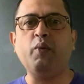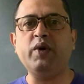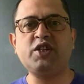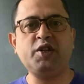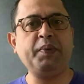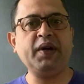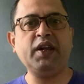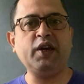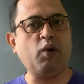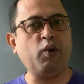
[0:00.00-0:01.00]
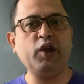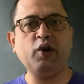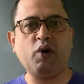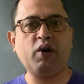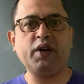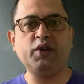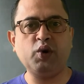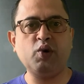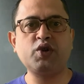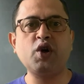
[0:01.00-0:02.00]
which typically only occur in
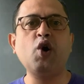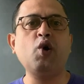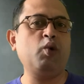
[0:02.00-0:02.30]
those